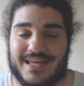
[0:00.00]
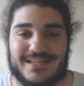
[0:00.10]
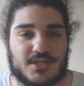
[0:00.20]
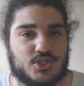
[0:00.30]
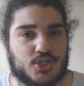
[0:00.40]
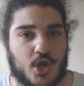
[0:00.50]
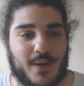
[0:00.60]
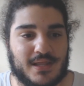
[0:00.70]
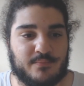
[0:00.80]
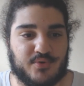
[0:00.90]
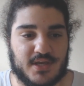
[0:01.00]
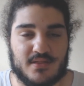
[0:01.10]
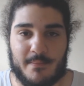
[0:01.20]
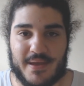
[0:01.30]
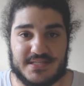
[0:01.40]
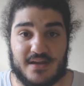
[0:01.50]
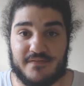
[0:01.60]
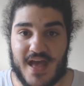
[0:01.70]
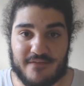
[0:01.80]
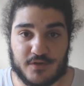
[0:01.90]
He does so well at bringing the best out
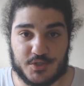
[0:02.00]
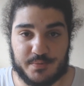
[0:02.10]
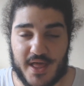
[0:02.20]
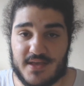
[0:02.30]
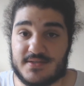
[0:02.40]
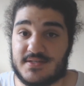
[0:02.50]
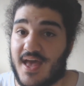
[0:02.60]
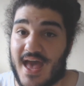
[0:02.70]
of average players,